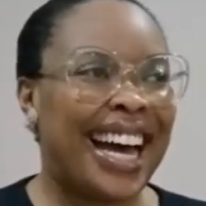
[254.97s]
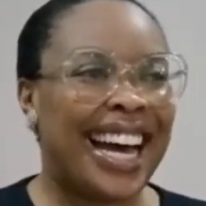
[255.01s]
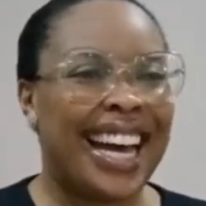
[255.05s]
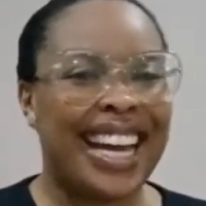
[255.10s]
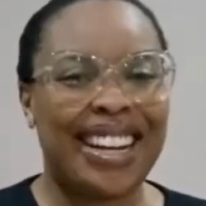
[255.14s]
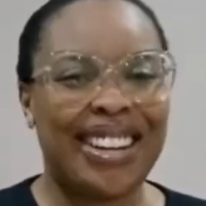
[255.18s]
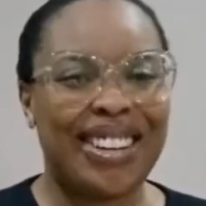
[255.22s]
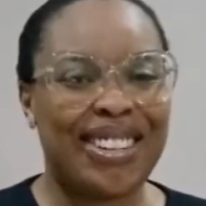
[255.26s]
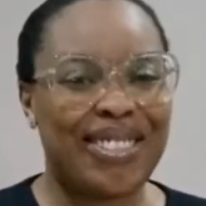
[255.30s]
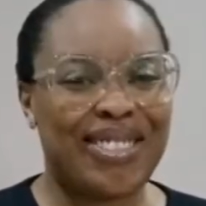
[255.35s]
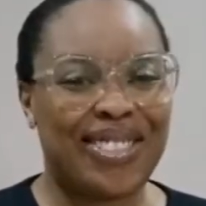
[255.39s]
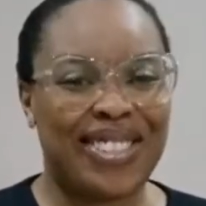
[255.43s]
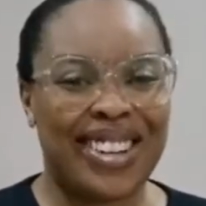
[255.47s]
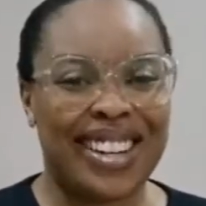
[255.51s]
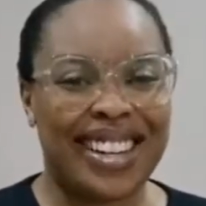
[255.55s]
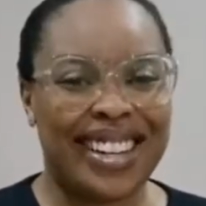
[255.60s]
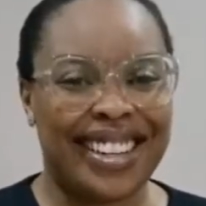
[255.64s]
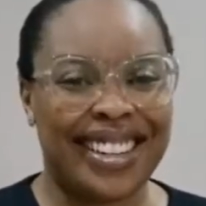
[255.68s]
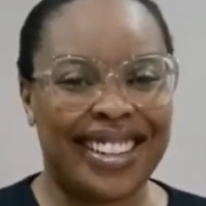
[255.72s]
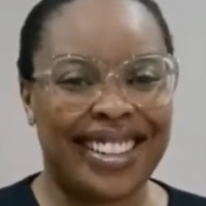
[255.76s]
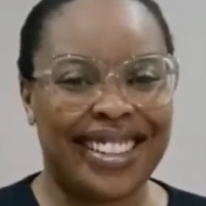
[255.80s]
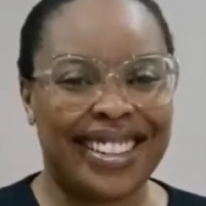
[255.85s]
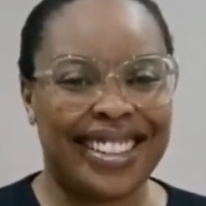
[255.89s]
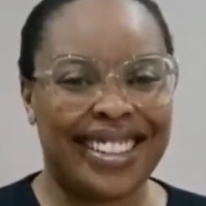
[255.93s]
I love
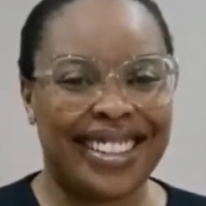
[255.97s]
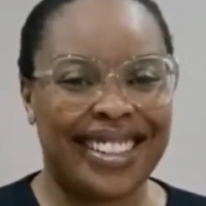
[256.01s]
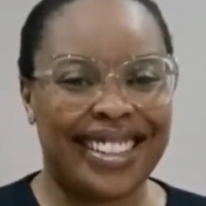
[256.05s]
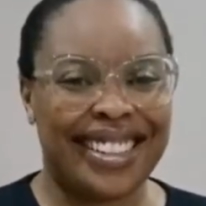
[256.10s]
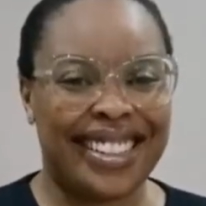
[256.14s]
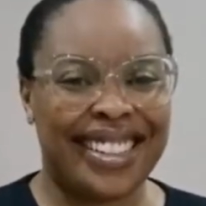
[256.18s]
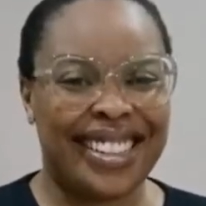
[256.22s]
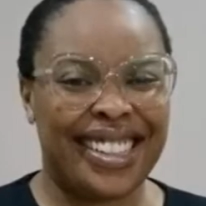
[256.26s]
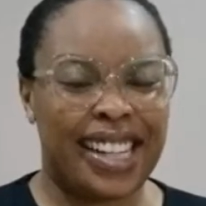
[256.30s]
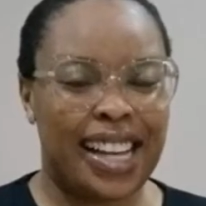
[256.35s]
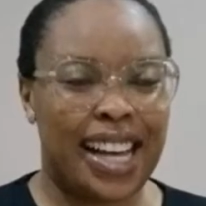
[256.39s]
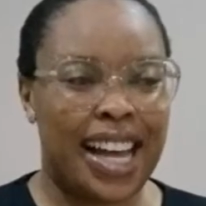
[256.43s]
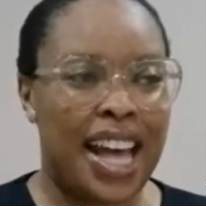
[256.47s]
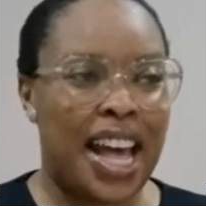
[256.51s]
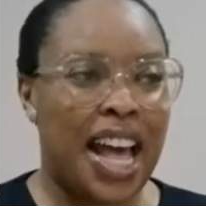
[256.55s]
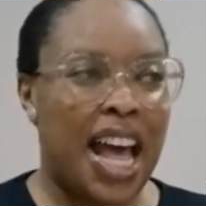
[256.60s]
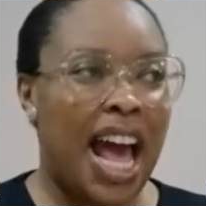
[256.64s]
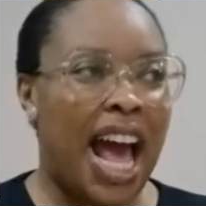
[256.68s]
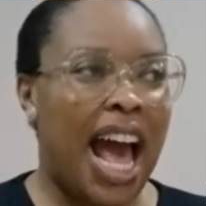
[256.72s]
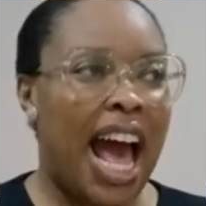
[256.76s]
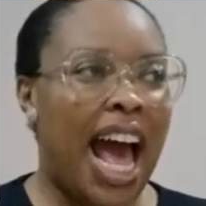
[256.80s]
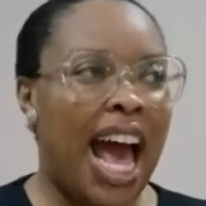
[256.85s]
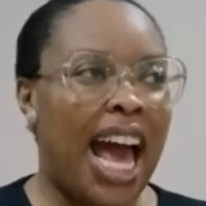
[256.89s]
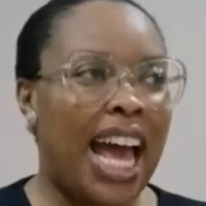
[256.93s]
her.
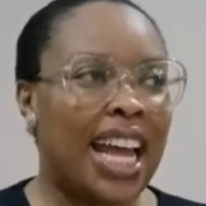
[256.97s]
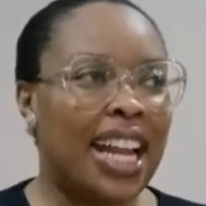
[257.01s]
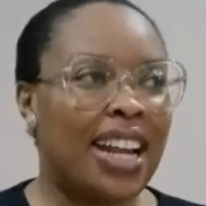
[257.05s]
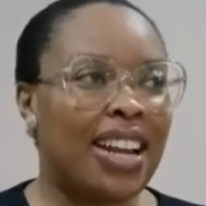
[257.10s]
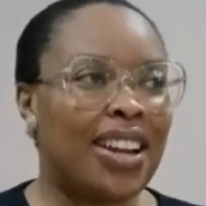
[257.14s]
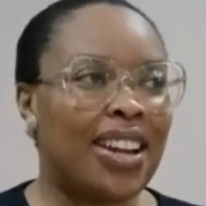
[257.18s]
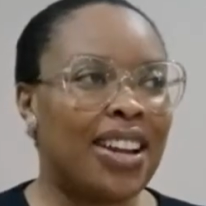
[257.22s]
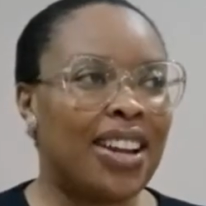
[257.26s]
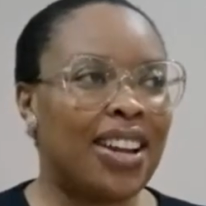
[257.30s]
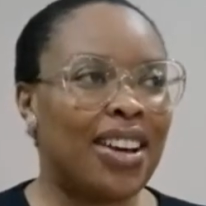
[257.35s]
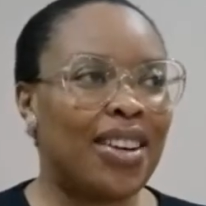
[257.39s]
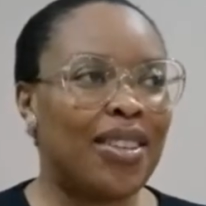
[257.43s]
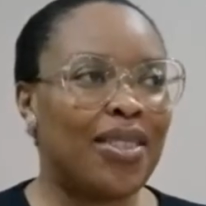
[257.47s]
I